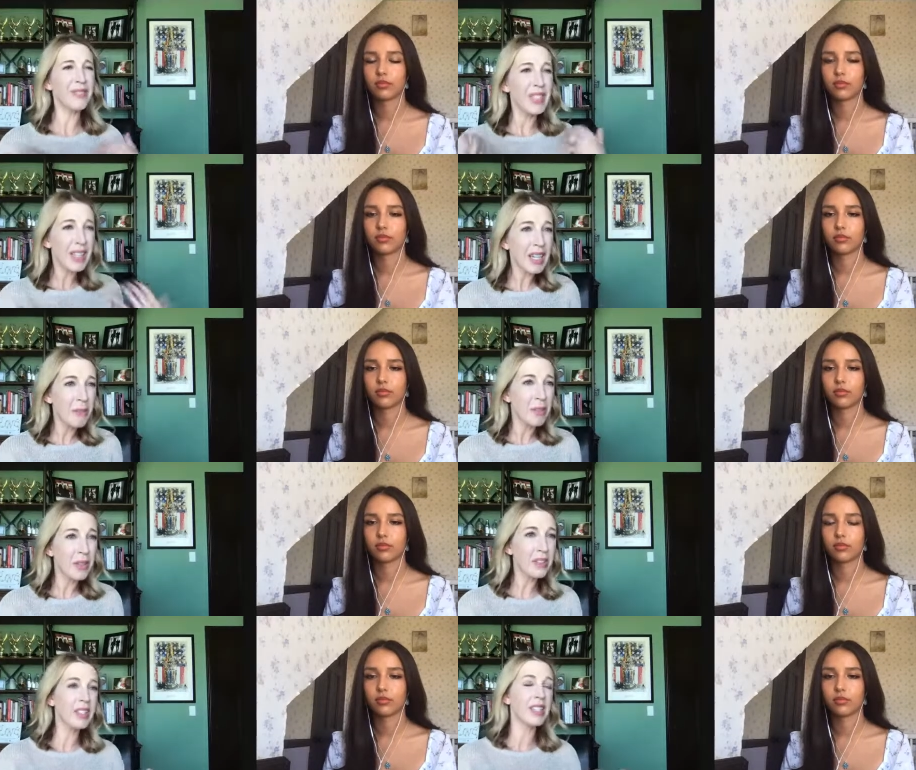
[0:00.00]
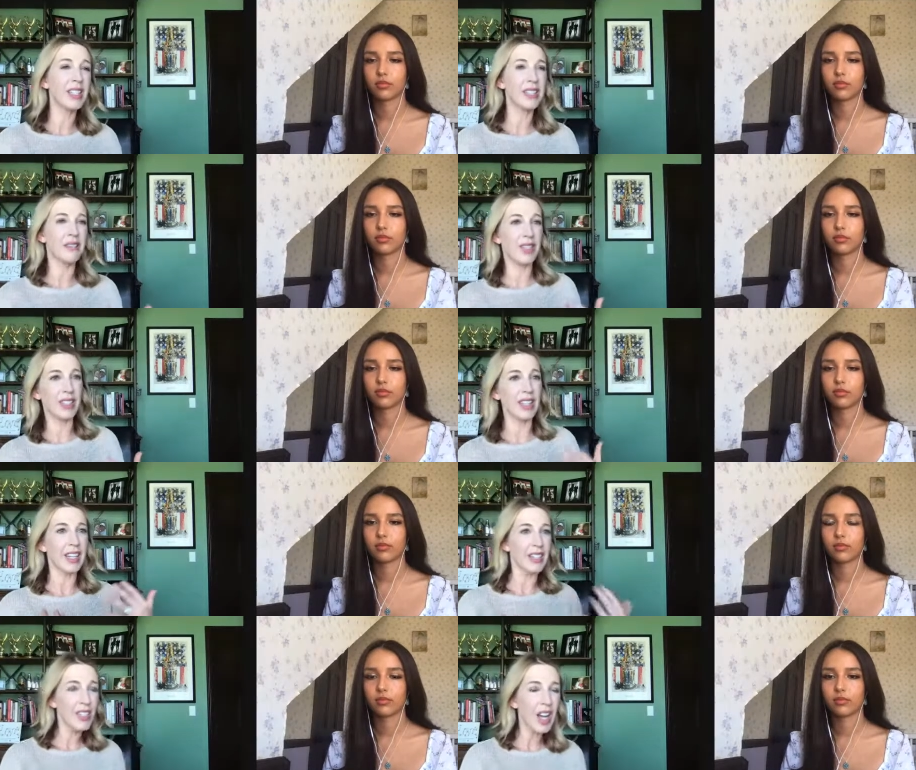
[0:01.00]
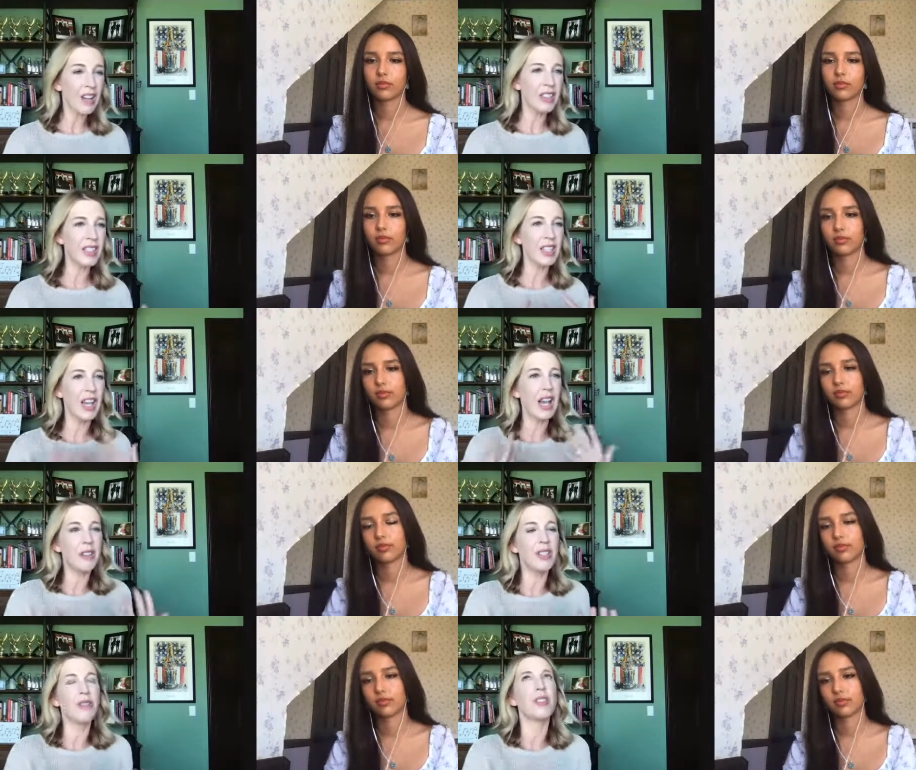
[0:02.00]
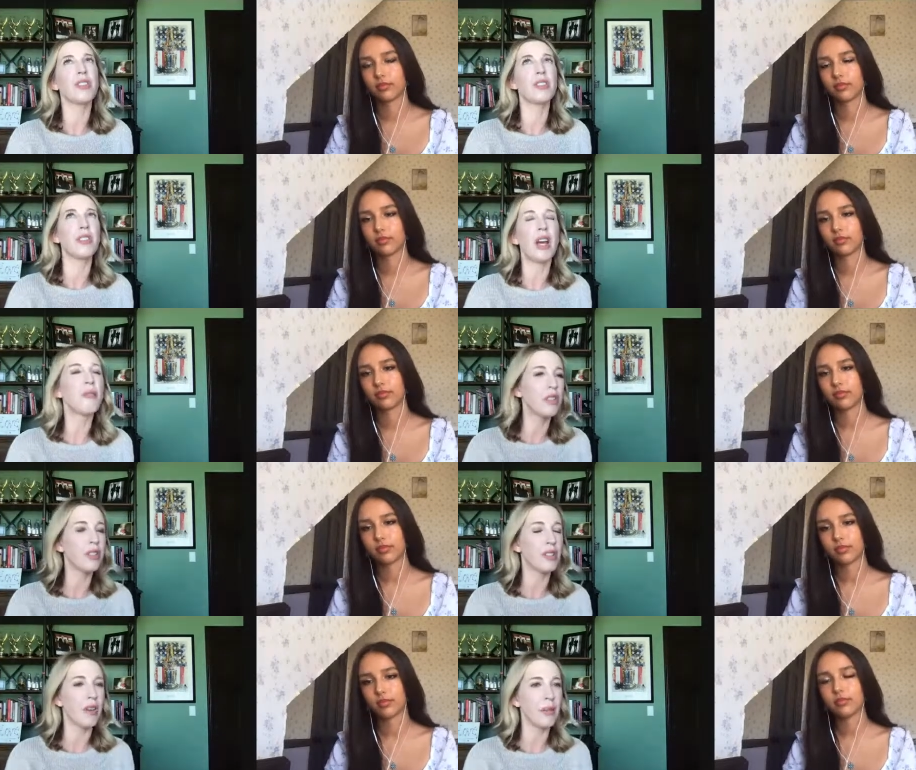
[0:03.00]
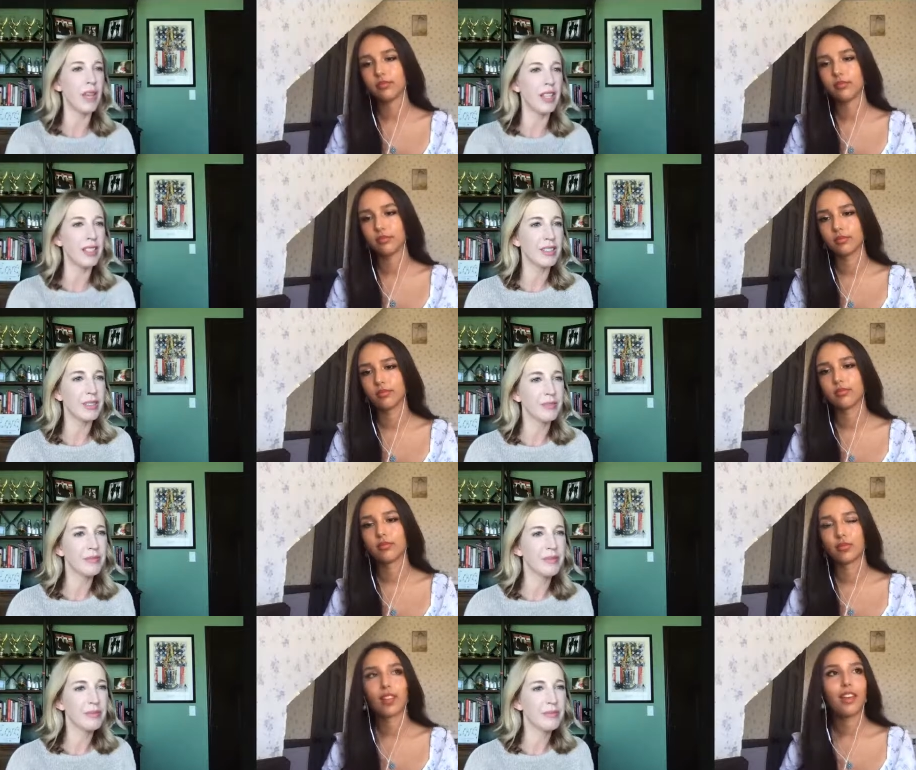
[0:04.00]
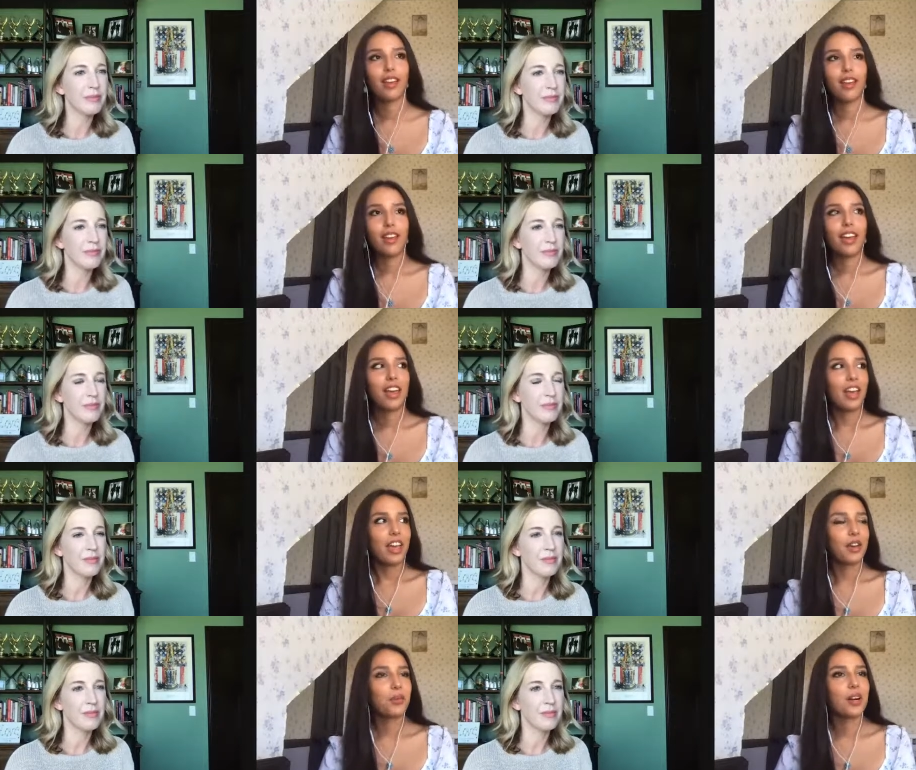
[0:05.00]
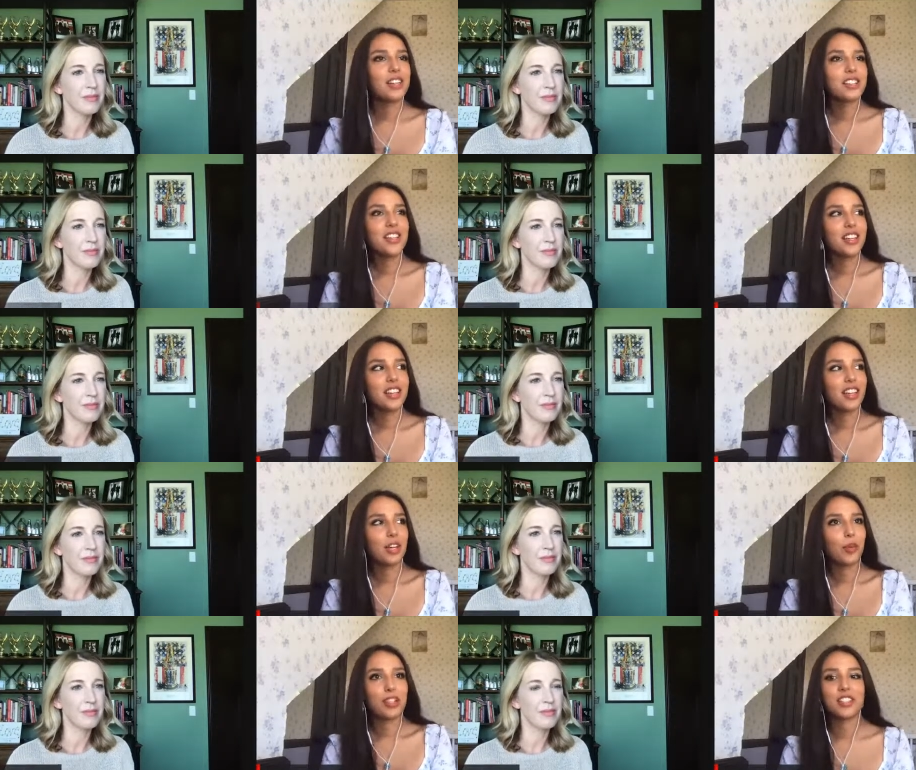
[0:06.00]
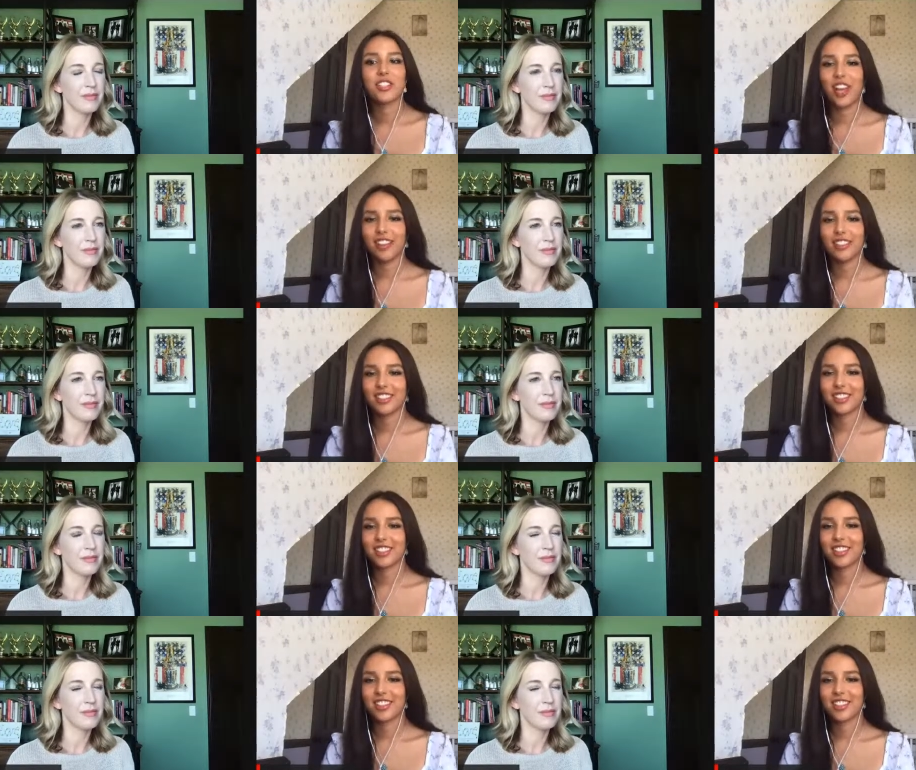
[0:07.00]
Speaker 1: did it feel like a burden? Did it feel like a challenge? How do you just how would you describe that?
Speaker 2: It was a it was a challenge,